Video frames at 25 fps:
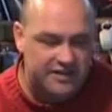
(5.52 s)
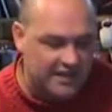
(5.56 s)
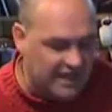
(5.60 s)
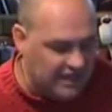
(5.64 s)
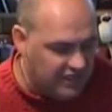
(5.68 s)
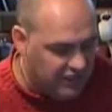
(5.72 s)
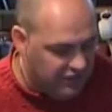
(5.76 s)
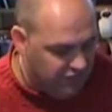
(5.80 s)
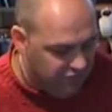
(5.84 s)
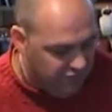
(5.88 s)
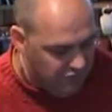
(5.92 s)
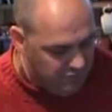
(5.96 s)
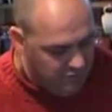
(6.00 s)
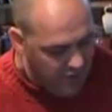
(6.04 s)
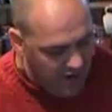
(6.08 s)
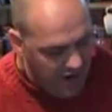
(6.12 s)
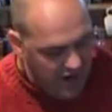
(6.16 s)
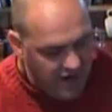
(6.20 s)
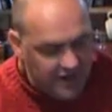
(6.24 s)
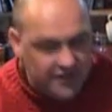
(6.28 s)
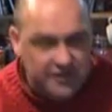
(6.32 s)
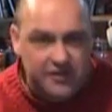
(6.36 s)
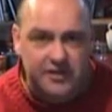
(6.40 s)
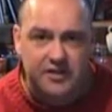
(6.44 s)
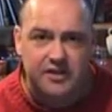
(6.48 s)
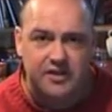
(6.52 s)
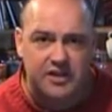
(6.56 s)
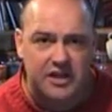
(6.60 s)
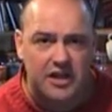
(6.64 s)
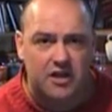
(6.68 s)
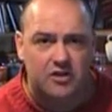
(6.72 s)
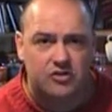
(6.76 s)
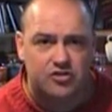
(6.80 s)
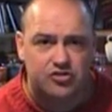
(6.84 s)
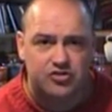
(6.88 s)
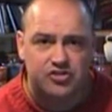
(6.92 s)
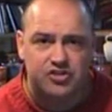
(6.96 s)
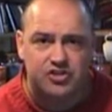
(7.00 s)
Thank you for buying the
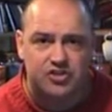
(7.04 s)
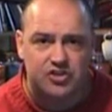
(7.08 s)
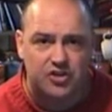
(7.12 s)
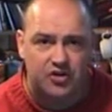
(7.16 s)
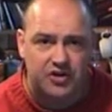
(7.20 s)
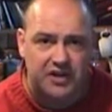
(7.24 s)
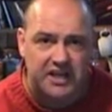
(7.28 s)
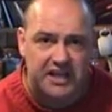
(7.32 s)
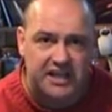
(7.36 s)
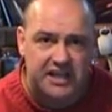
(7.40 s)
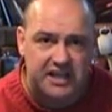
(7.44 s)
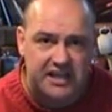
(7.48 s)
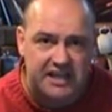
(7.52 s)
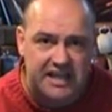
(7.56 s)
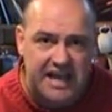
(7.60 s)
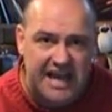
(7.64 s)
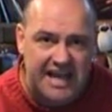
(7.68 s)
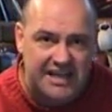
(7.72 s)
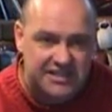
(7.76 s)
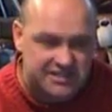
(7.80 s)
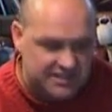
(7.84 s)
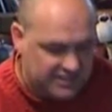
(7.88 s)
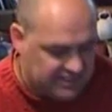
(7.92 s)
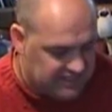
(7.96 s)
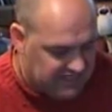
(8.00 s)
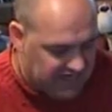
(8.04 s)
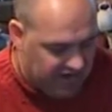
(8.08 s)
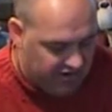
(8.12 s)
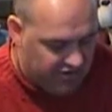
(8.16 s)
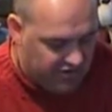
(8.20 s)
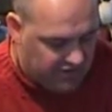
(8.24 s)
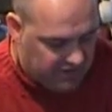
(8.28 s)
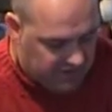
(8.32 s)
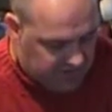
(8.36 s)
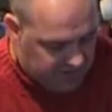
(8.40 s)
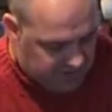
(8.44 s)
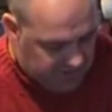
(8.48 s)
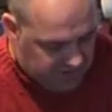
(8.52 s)
ultrasonic cat
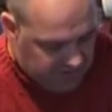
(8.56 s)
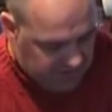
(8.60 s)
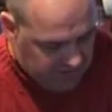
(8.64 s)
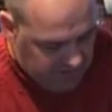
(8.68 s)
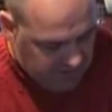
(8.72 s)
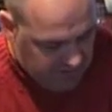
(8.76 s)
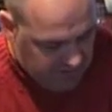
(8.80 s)
deterrent.